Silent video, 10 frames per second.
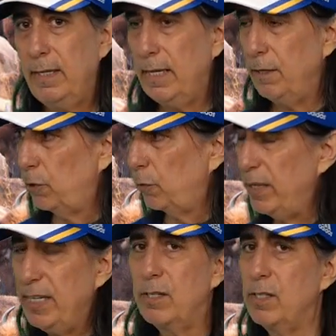in
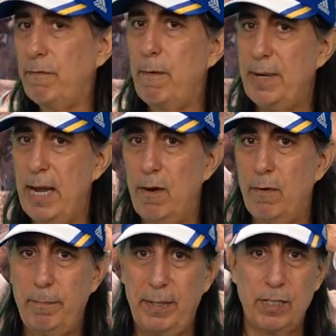three years from
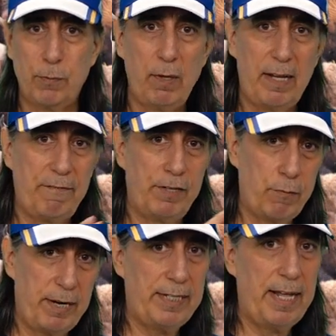now because we'll have
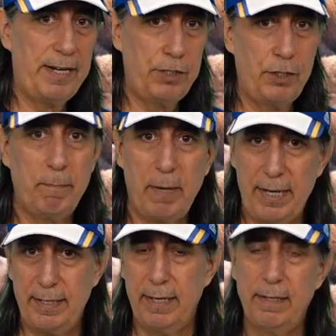addressed that issue
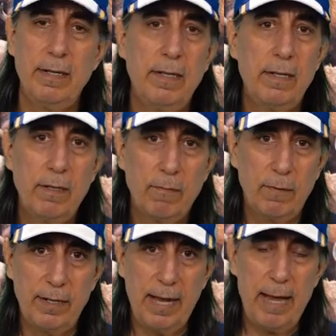by then.
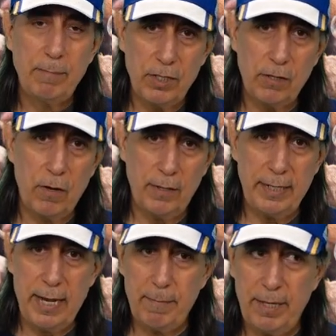When the Habs took
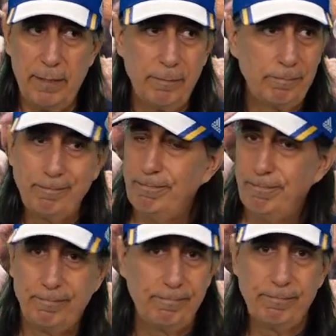Kotkaniemi,
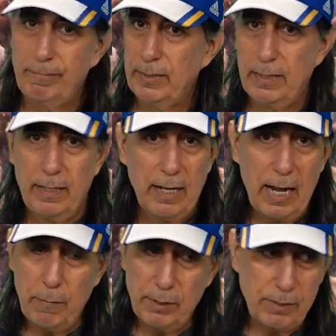
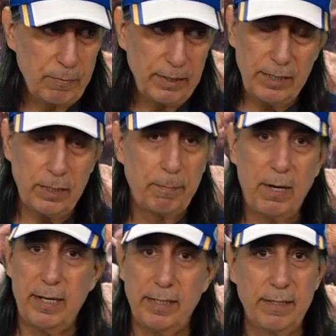I was really
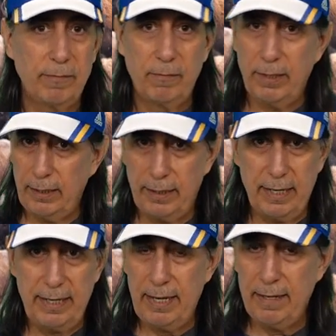surprised, really.
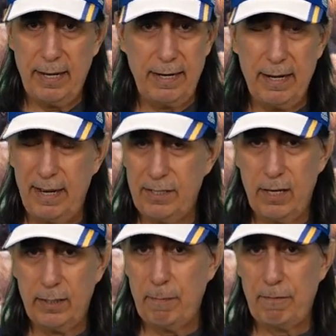And they and I
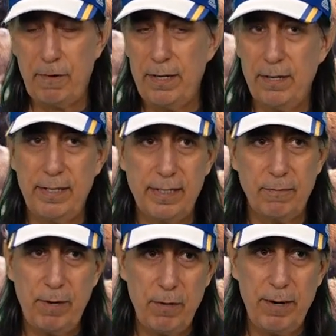talked to my friend on this,
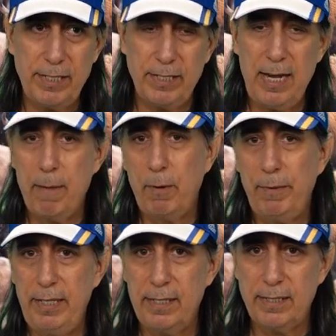and right away he said, "Yeah, but
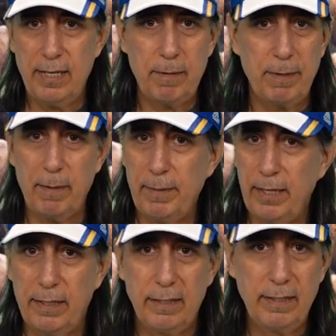we need a centerman." I'm
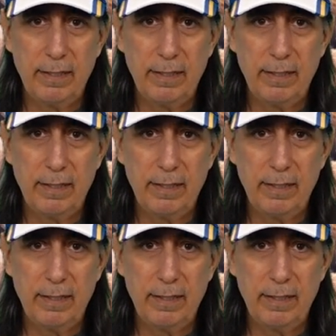like,